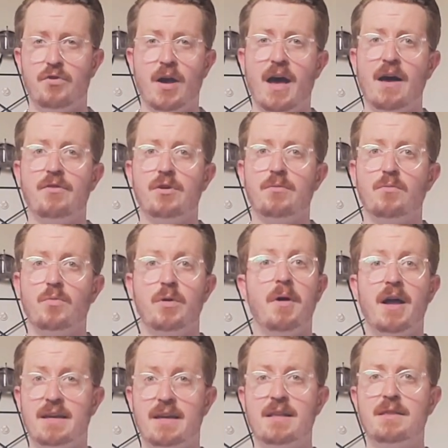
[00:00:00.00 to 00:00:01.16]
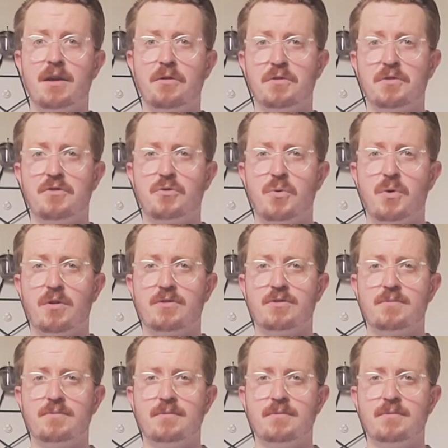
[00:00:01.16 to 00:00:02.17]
haven't. We might get there in this course.